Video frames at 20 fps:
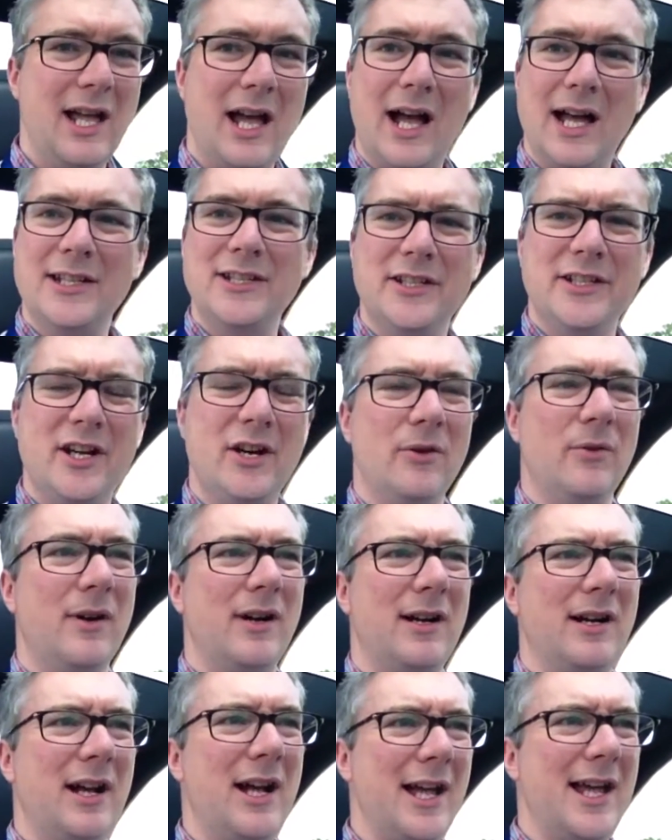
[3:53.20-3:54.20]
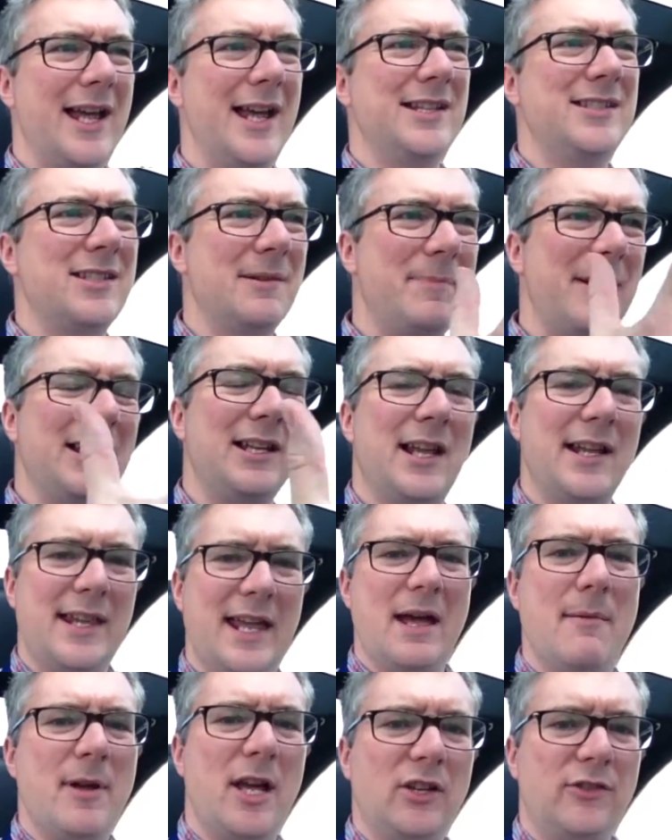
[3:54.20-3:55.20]
I don't know, it's a bit like the
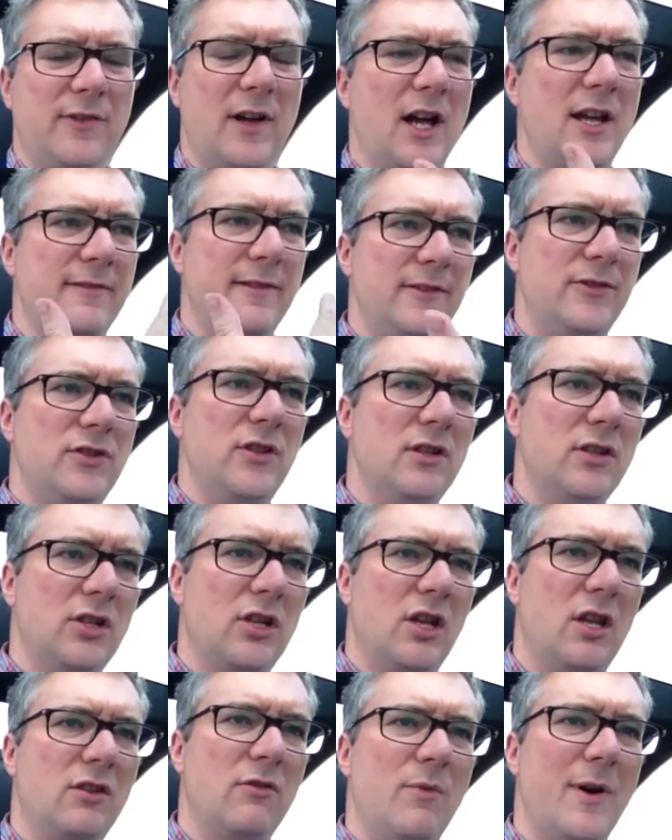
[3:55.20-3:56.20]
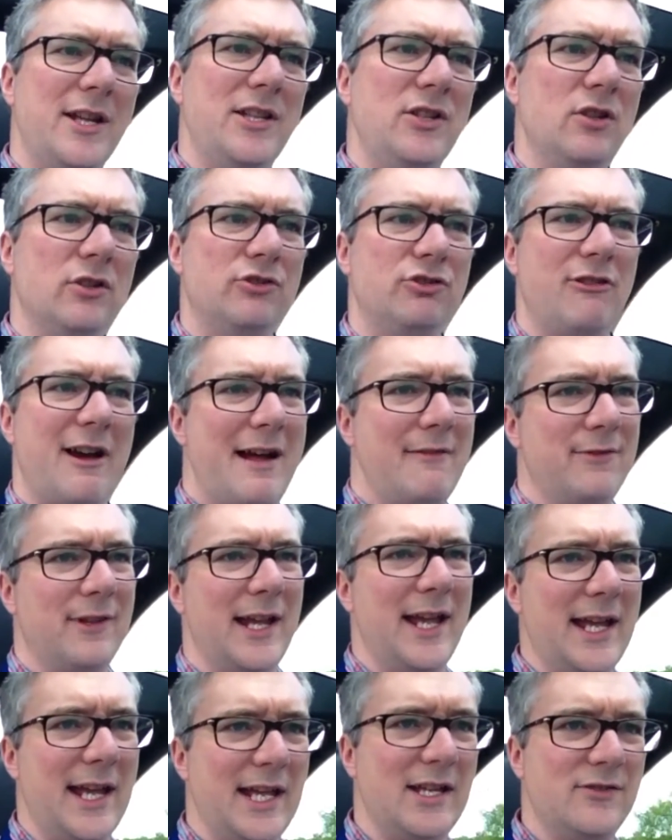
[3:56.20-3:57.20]
MX-5. When you're
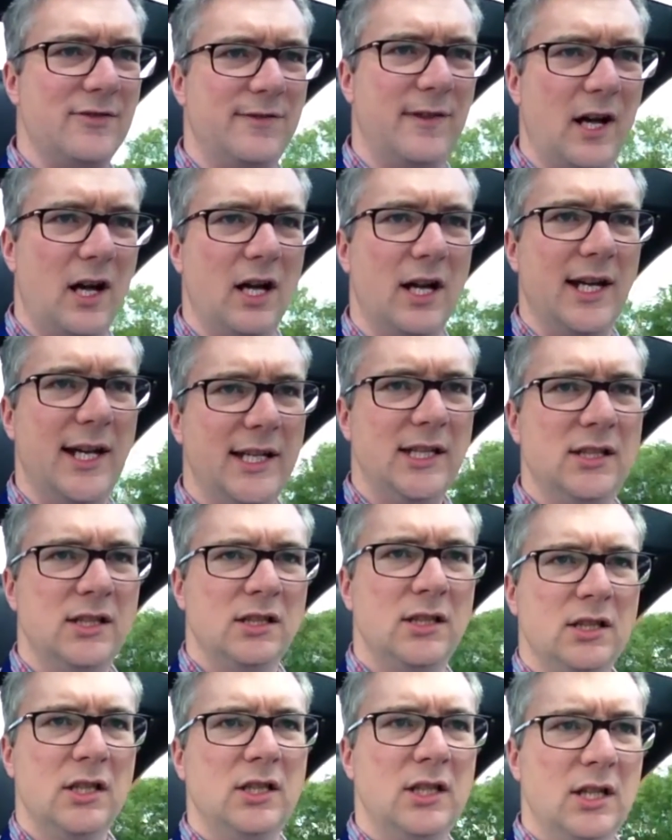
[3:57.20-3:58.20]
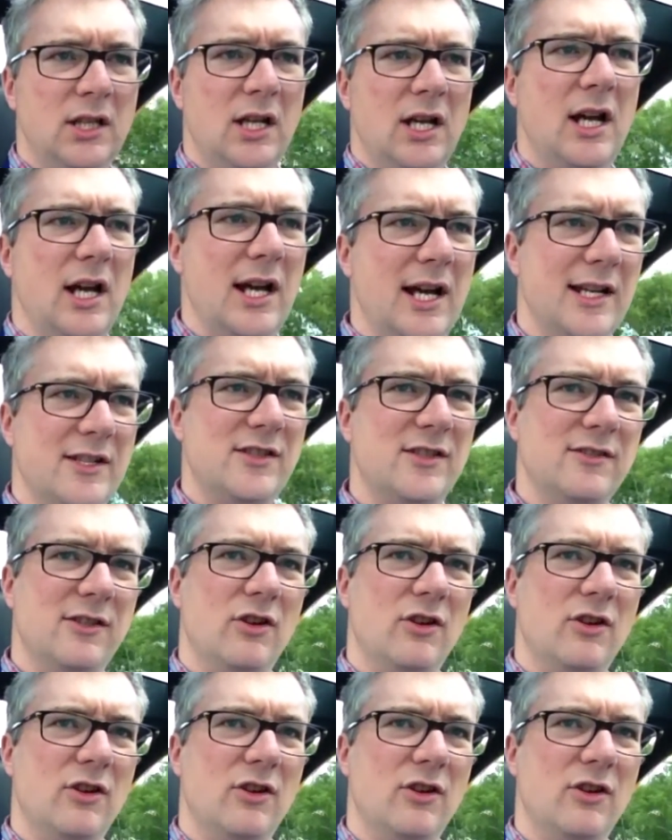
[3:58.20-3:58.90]
travelling, it's fine. It's as